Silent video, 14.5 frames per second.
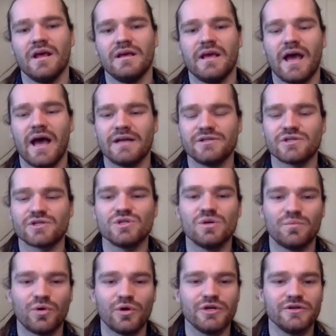Yeah. And just on the
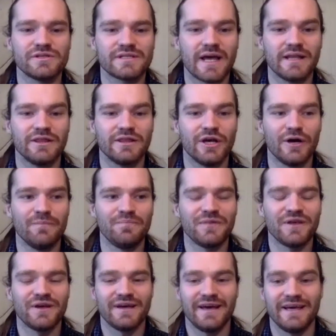point you said that
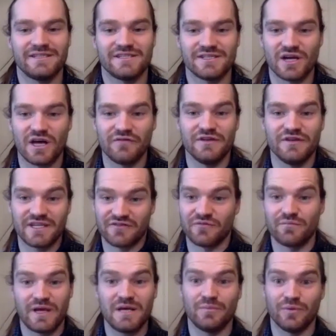it's designed for different
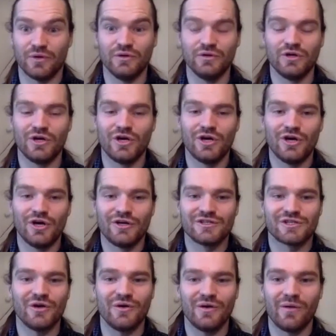people.
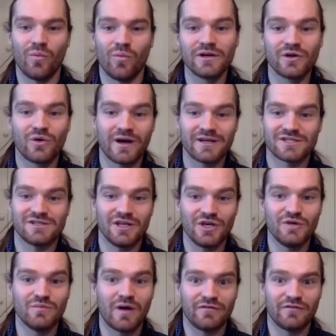So one question that
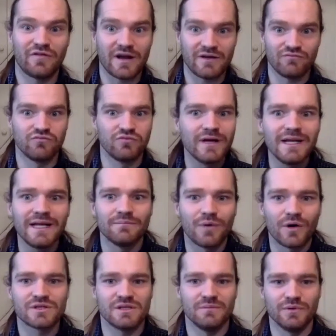you might find really
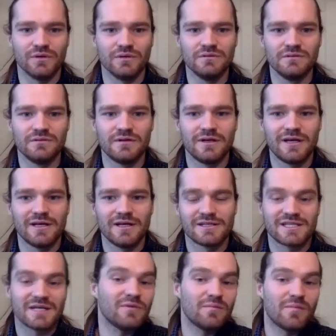impossible,
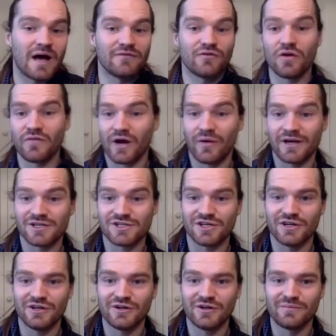someone might have got that
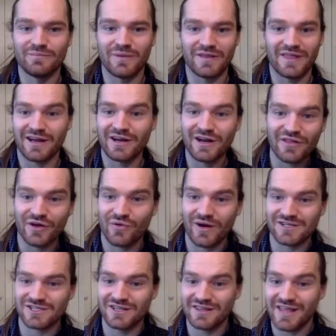question, but then another
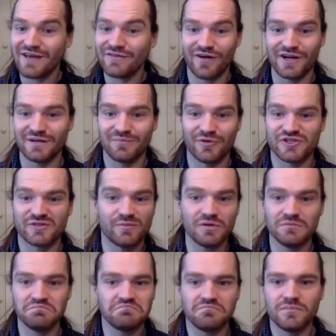question they find impossible,
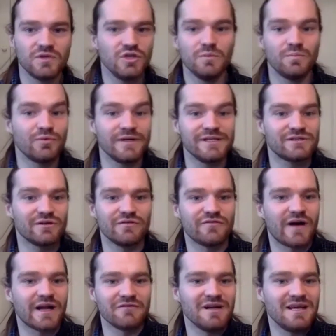you breeze through and
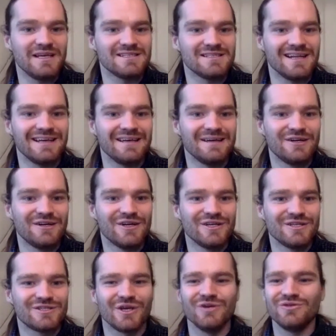find it really easily.
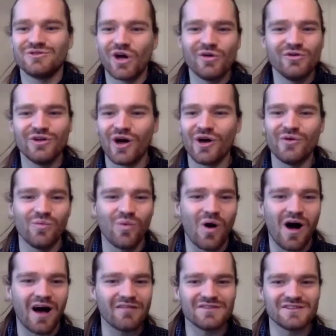So you don't know
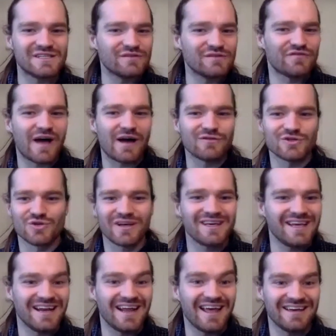what others have found
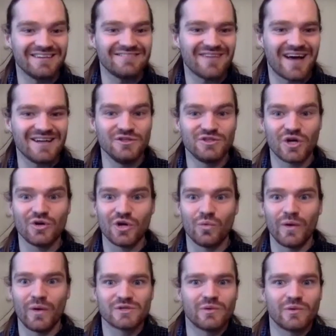tricky in it. And you don't know
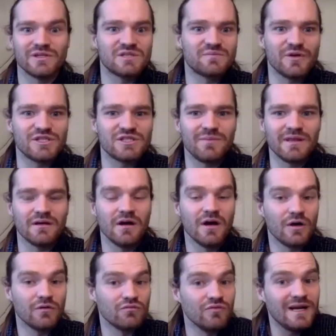which ones are supposed to be the
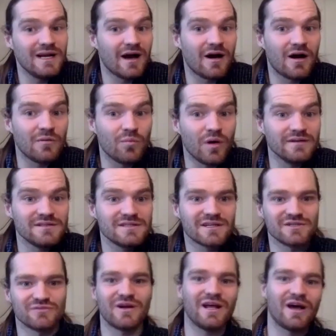really hard ones,
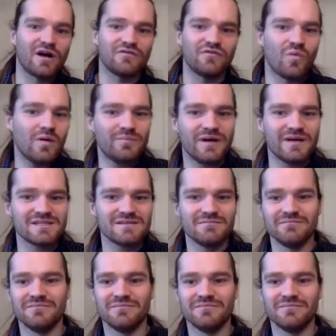because really hard for one person